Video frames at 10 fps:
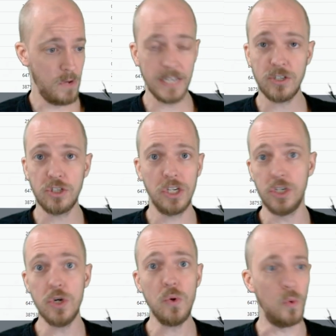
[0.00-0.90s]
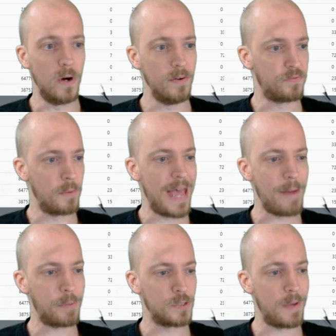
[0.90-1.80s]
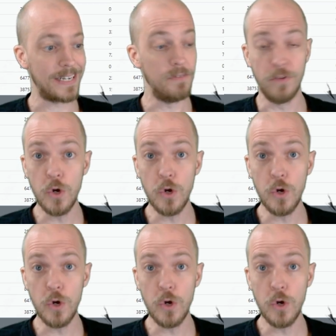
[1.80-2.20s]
us to do from that perspective.